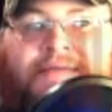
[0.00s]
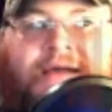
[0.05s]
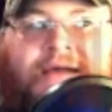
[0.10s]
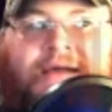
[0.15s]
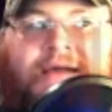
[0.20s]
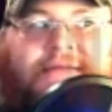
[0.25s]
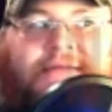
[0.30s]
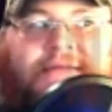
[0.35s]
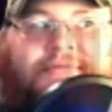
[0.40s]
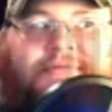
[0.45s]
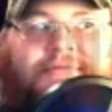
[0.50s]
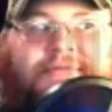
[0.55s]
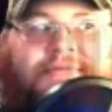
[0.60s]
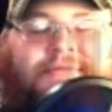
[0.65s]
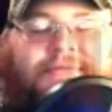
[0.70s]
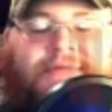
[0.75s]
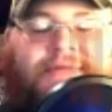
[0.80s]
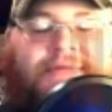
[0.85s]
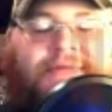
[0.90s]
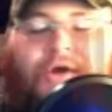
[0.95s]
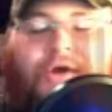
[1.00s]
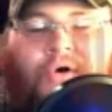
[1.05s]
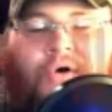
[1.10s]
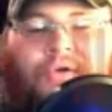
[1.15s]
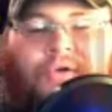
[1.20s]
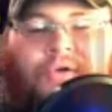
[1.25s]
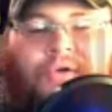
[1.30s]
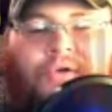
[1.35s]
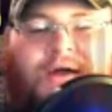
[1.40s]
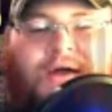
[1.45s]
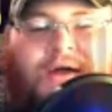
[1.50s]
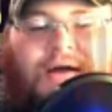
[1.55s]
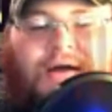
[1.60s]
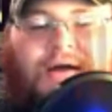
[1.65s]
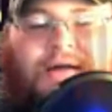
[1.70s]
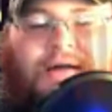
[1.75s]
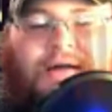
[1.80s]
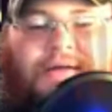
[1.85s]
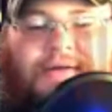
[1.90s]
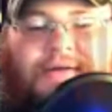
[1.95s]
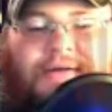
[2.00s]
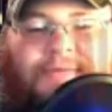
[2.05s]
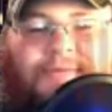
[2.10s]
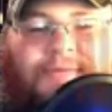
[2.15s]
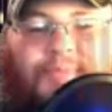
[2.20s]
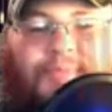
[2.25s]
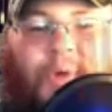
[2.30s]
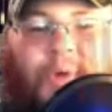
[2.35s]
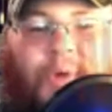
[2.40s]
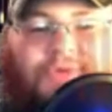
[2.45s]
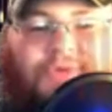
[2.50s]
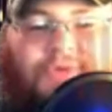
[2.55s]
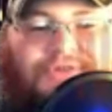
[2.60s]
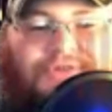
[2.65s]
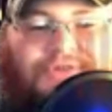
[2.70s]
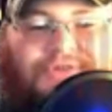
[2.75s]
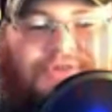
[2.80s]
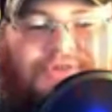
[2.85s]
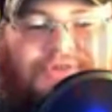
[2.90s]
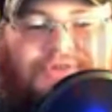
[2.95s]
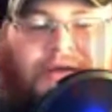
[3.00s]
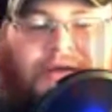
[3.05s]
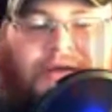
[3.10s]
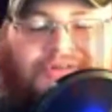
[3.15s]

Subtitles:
that whole proposal thing.